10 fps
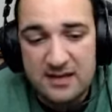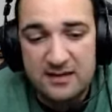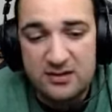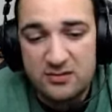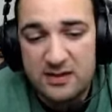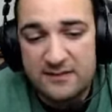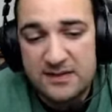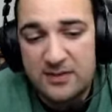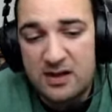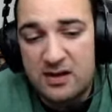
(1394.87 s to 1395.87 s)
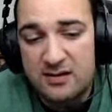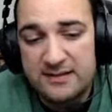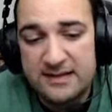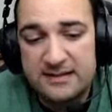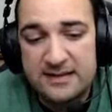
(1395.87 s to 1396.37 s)
they do have some of the
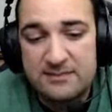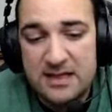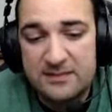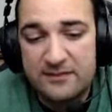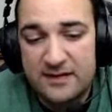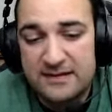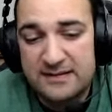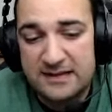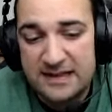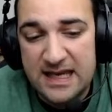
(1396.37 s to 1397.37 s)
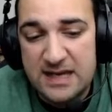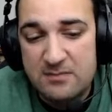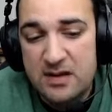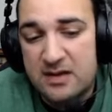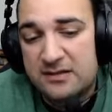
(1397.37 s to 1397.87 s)
hardest hitting medium fighters in the game.